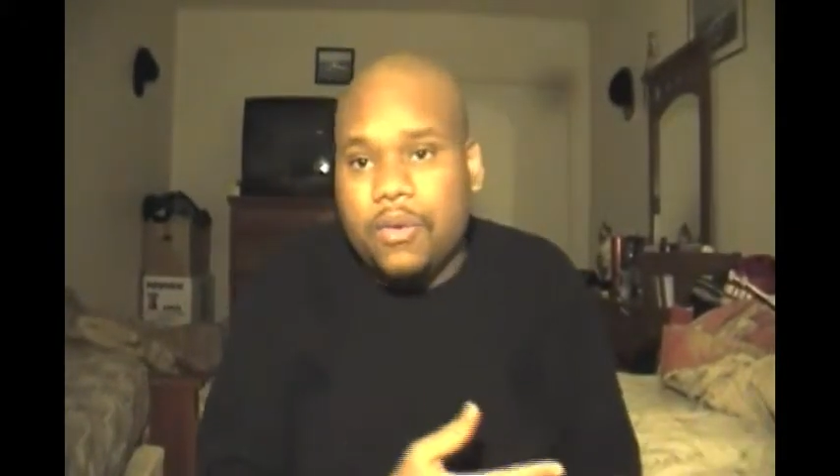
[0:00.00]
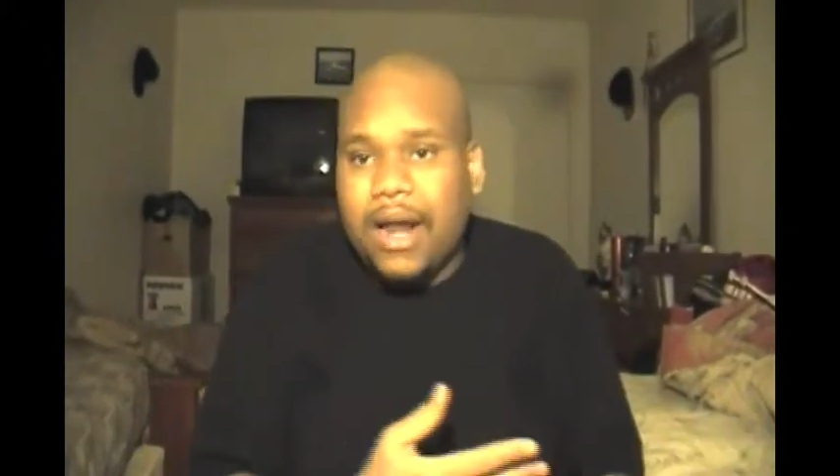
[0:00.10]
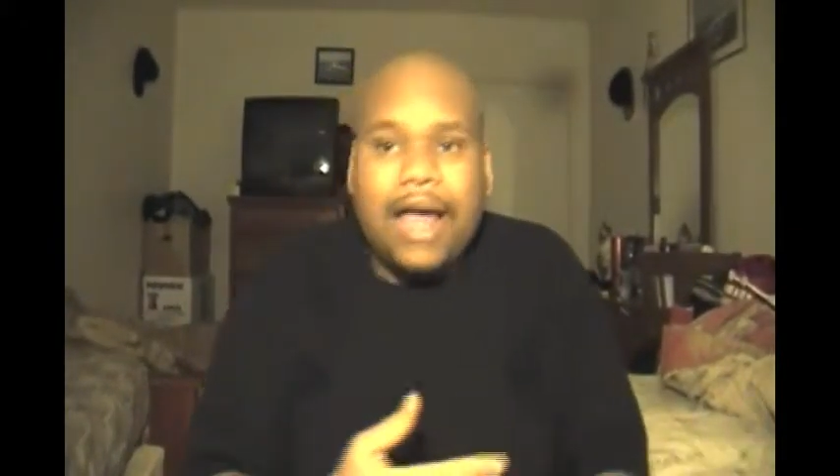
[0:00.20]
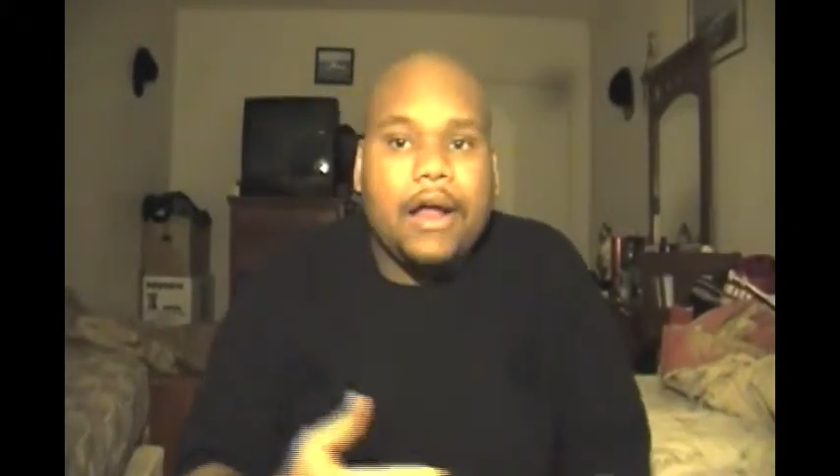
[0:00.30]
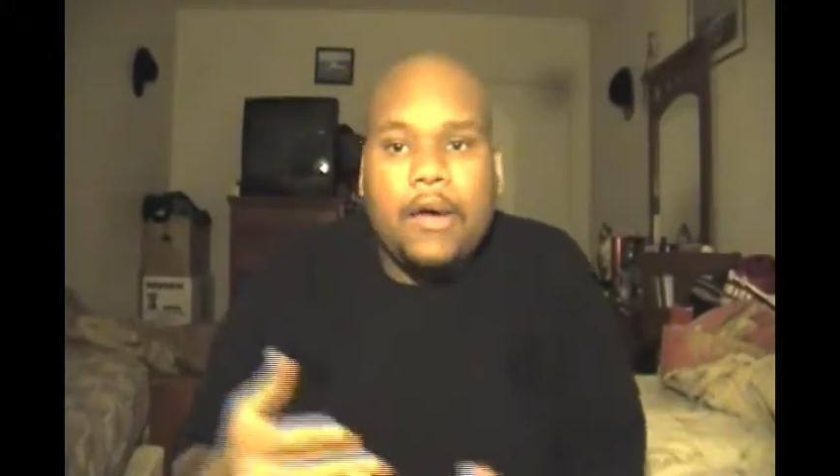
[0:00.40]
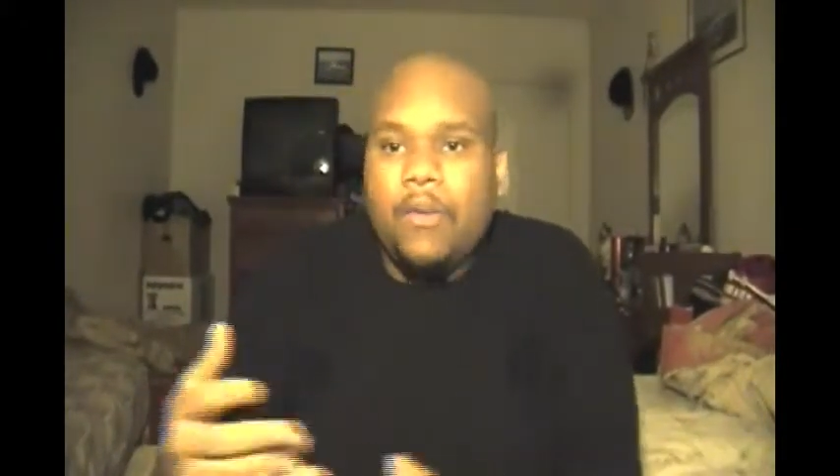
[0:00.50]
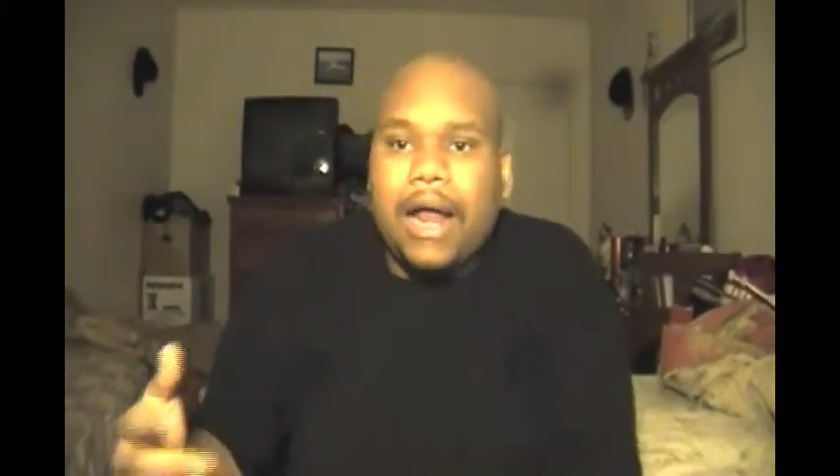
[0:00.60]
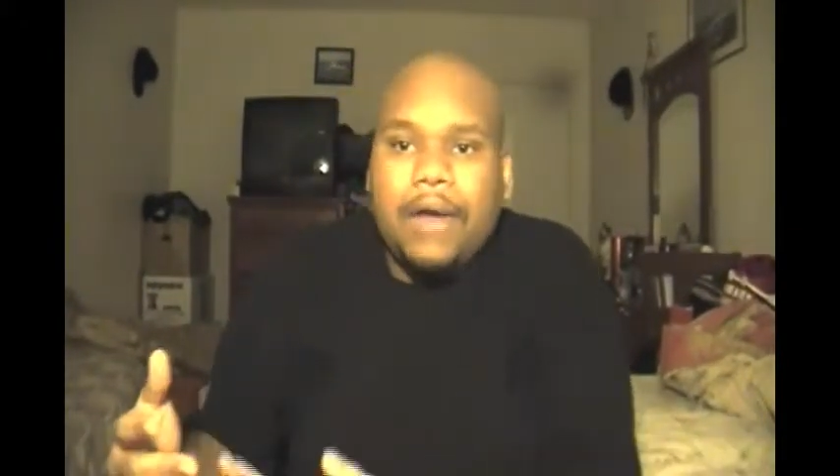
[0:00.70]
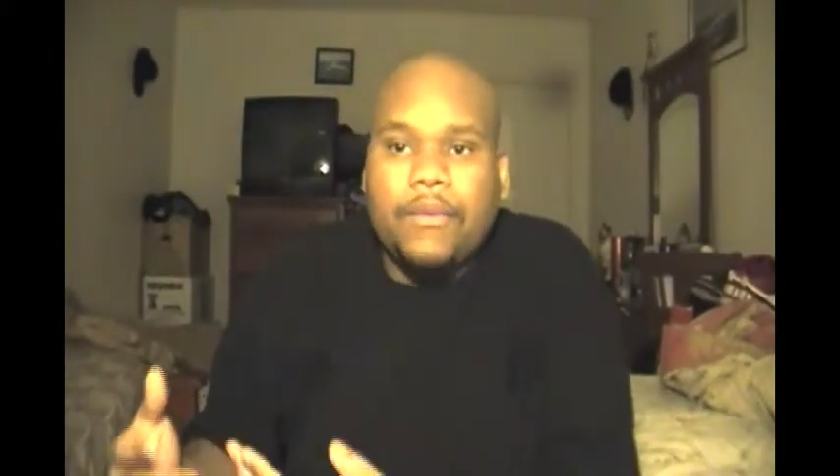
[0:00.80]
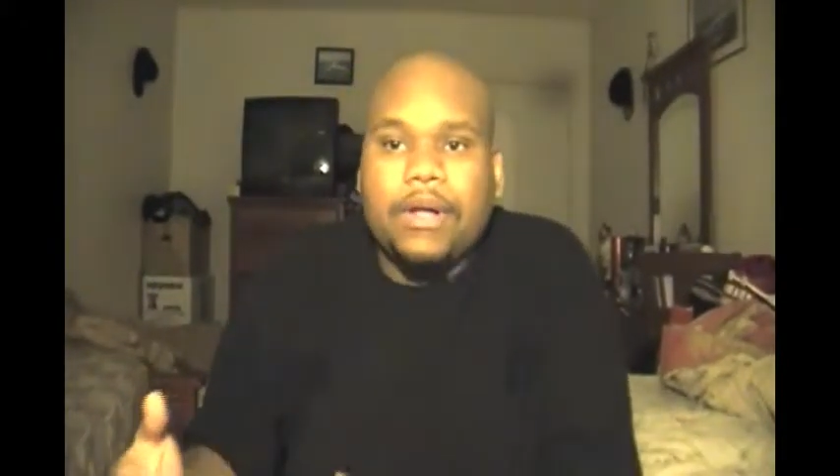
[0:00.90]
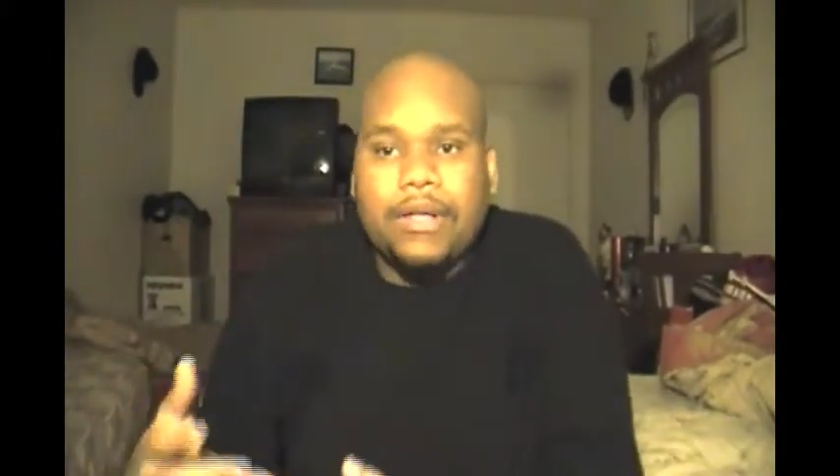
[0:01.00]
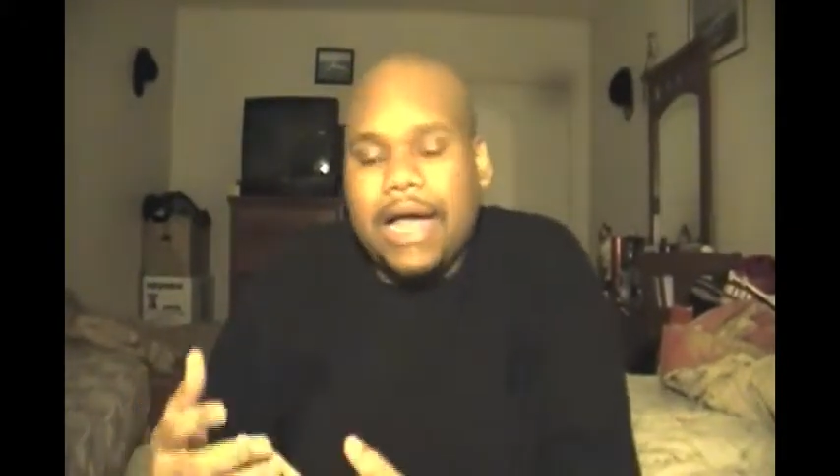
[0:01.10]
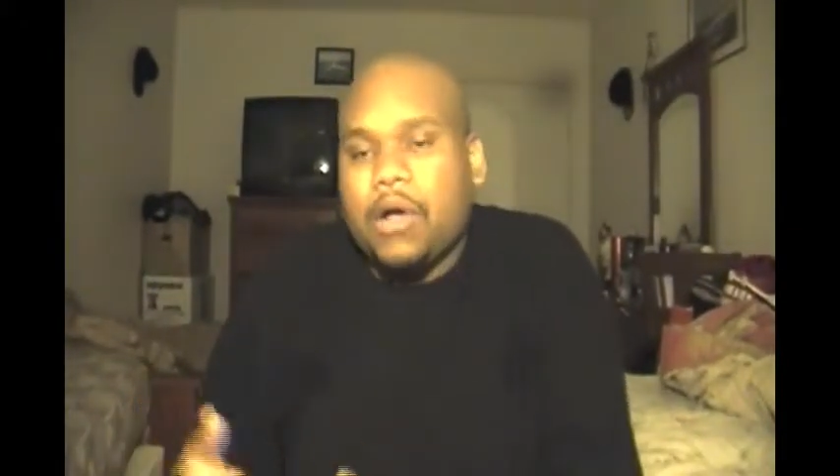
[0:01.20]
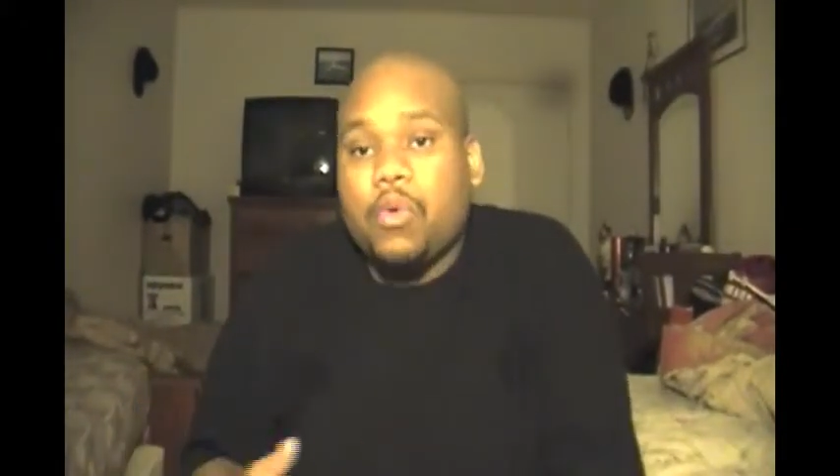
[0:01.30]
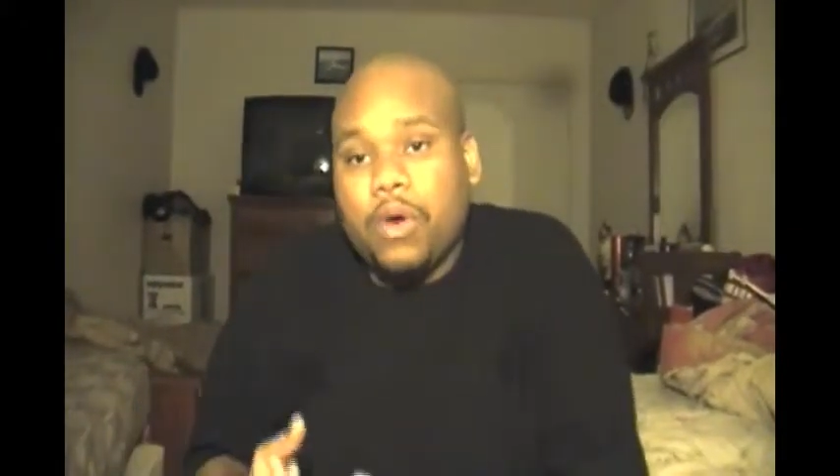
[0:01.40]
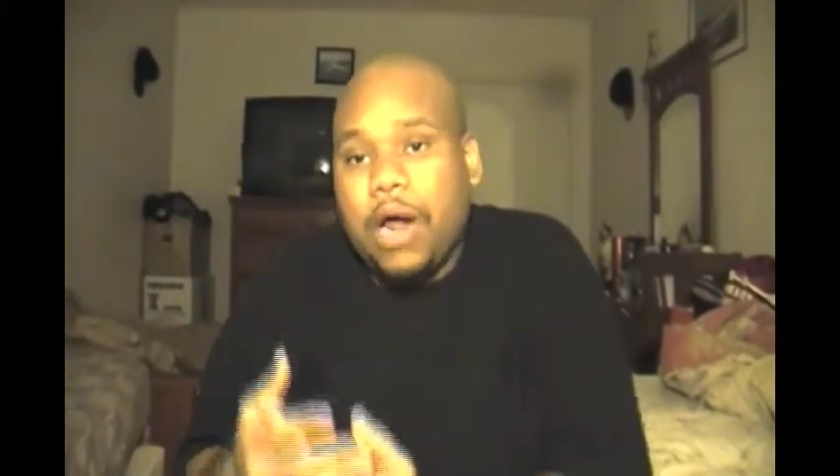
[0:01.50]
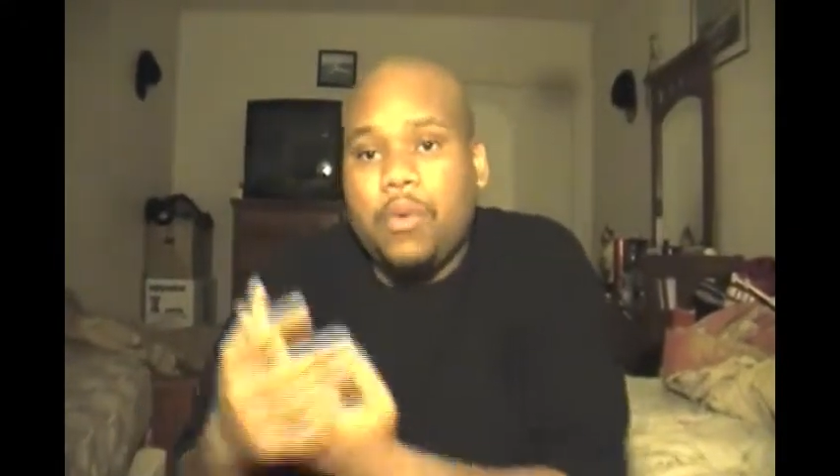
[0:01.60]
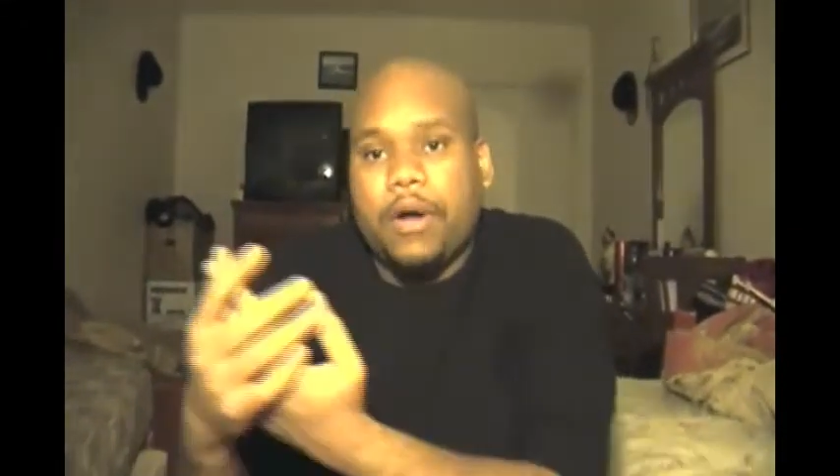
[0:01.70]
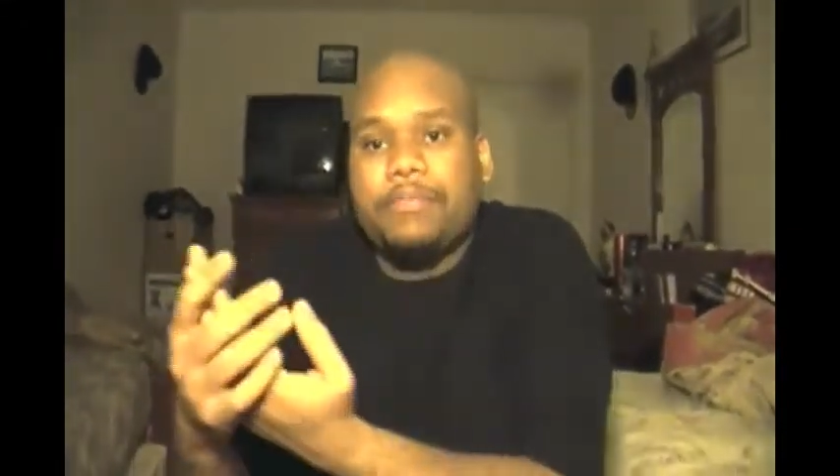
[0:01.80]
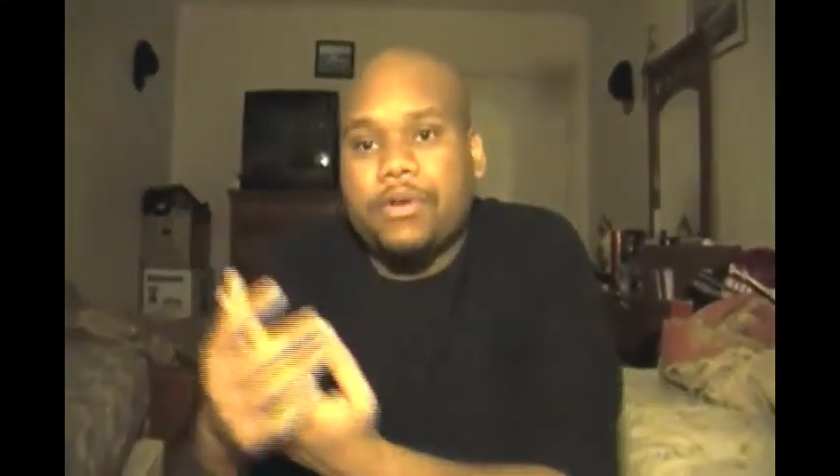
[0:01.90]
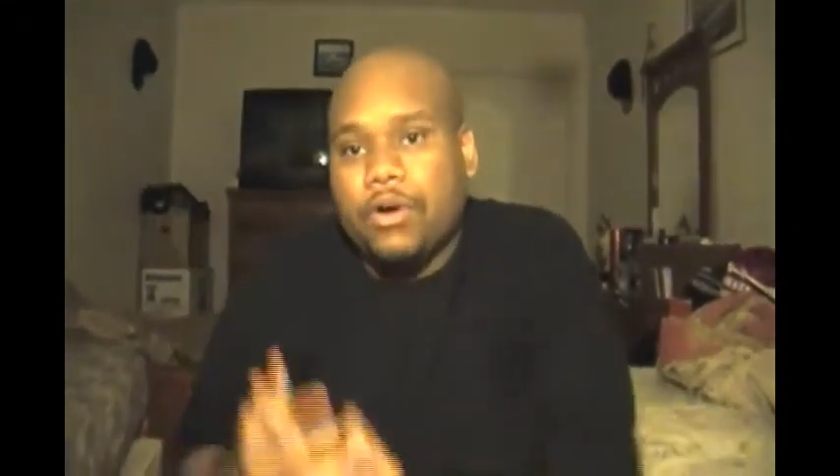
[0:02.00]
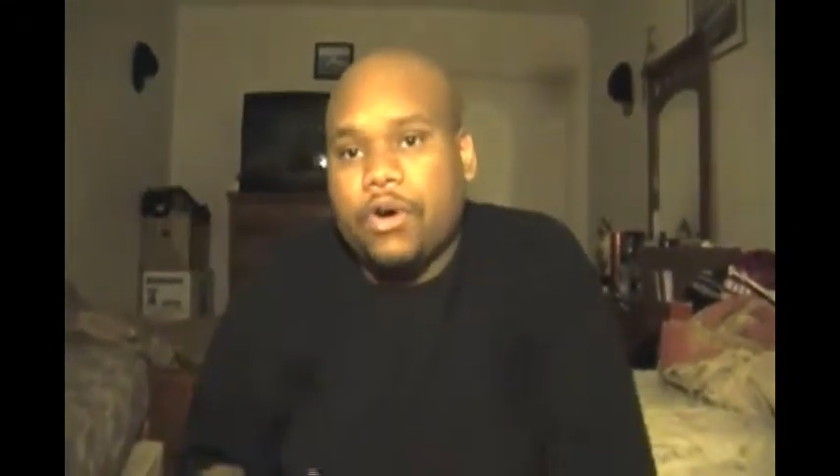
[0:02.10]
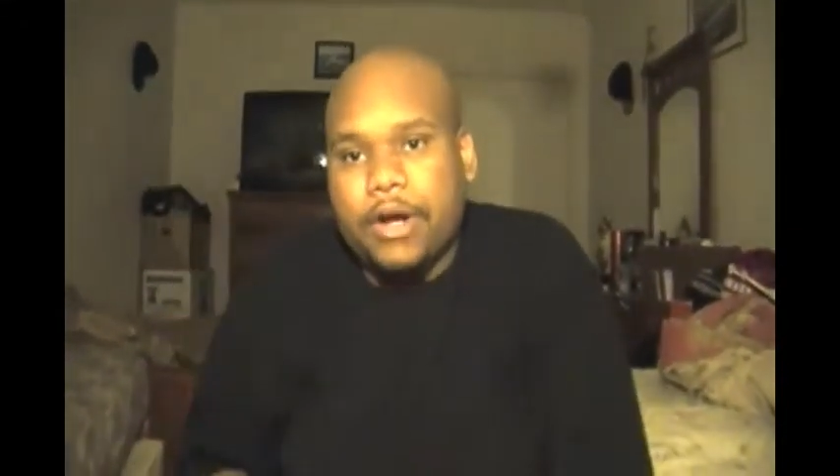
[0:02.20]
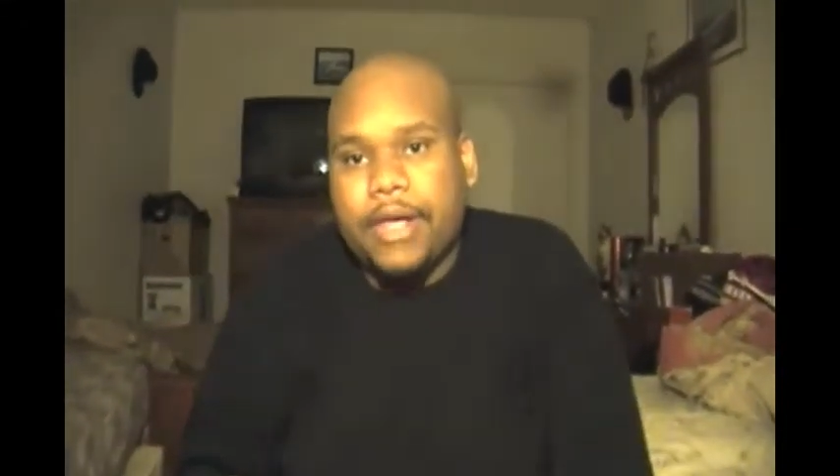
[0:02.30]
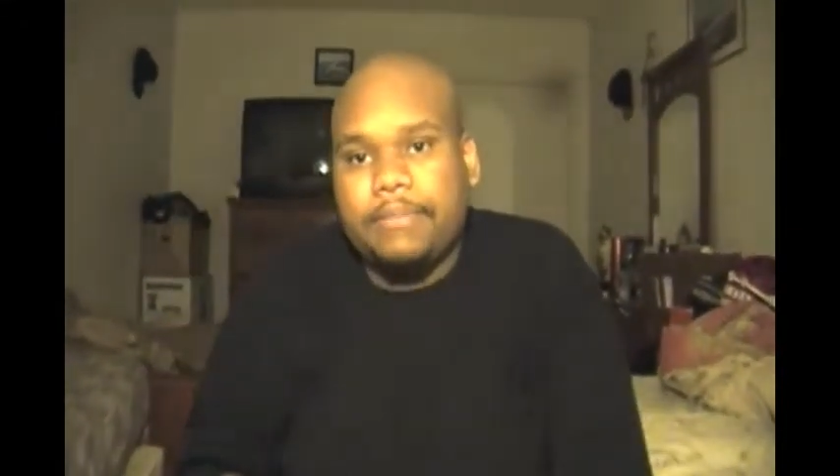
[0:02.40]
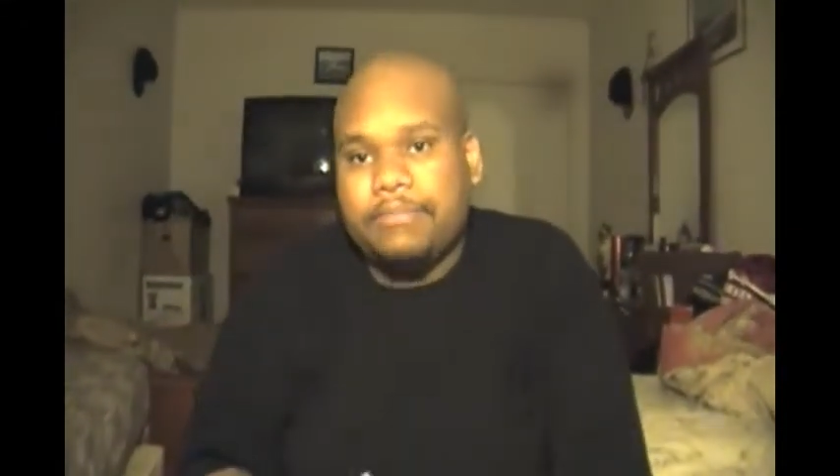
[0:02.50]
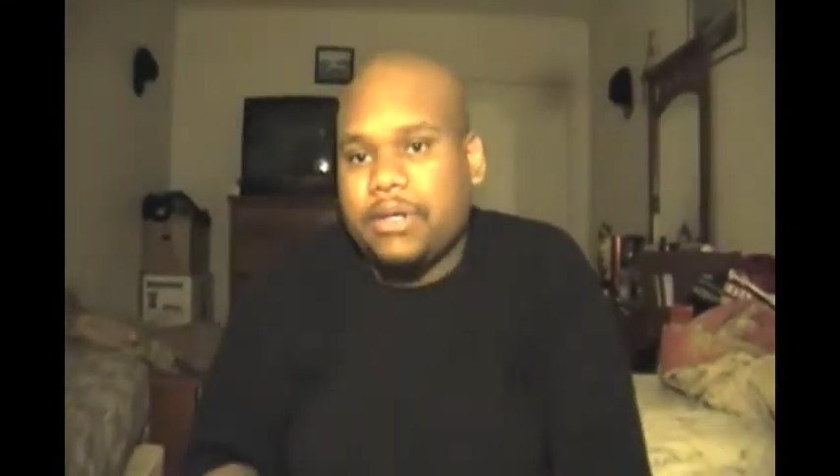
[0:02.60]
what I really like and what I want to put on it.